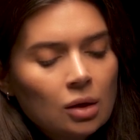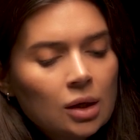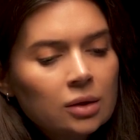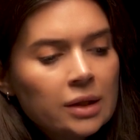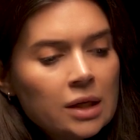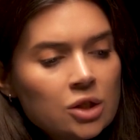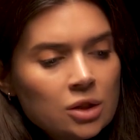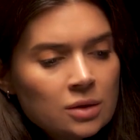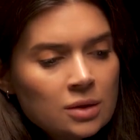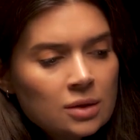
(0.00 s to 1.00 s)

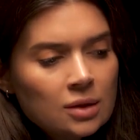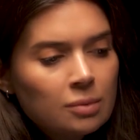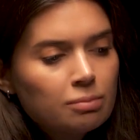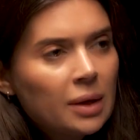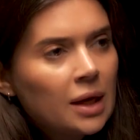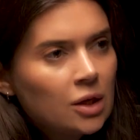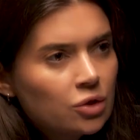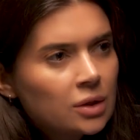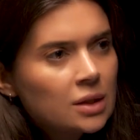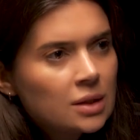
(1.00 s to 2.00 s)
allegiance and
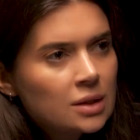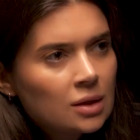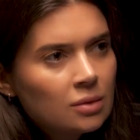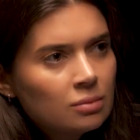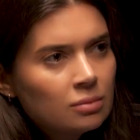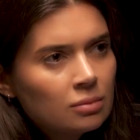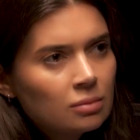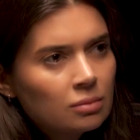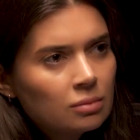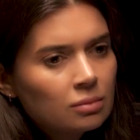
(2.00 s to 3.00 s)
patriotism
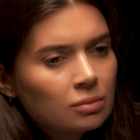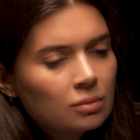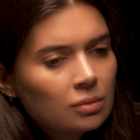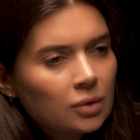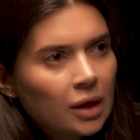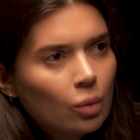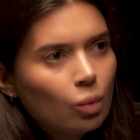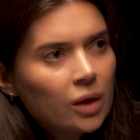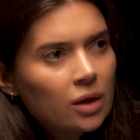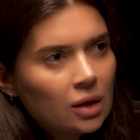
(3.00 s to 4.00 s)

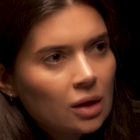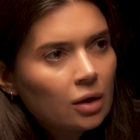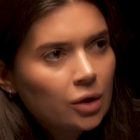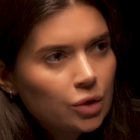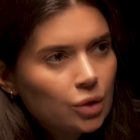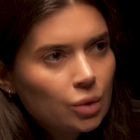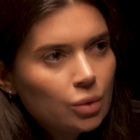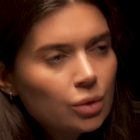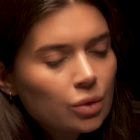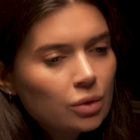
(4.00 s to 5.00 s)
within our
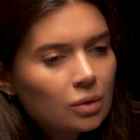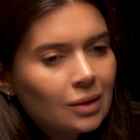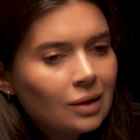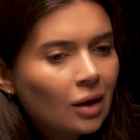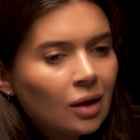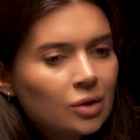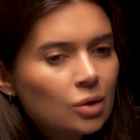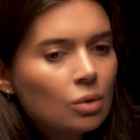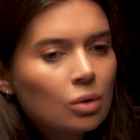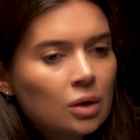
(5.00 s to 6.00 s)
youth, not
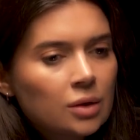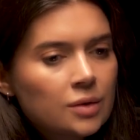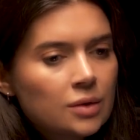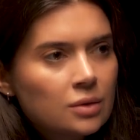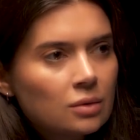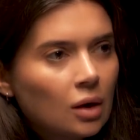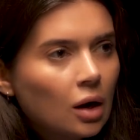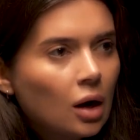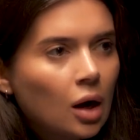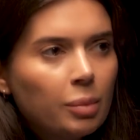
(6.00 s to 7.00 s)
towards
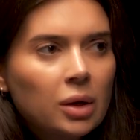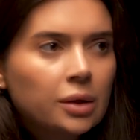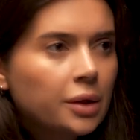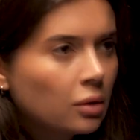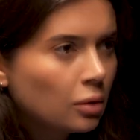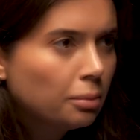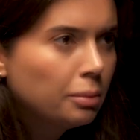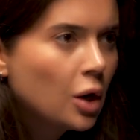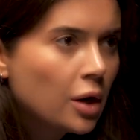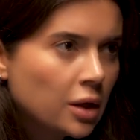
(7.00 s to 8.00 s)
a political
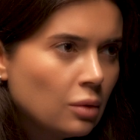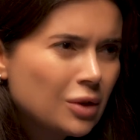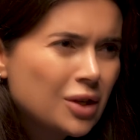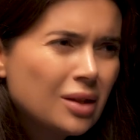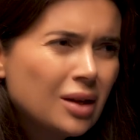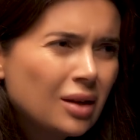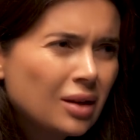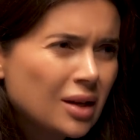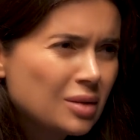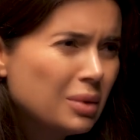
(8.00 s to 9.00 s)
party, which I
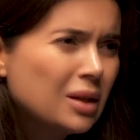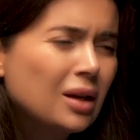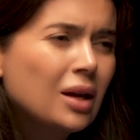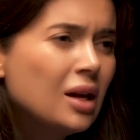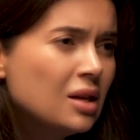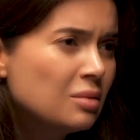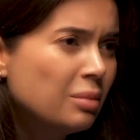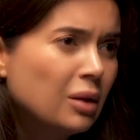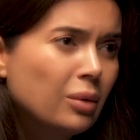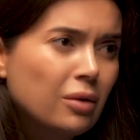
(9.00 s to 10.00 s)
think has been the case,
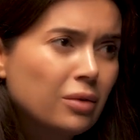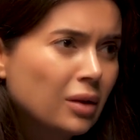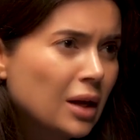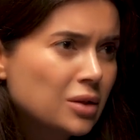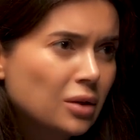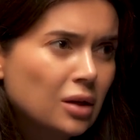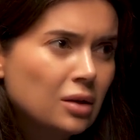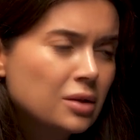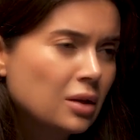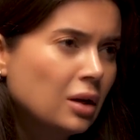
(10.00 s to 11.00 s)
by the way, for the last 30 years.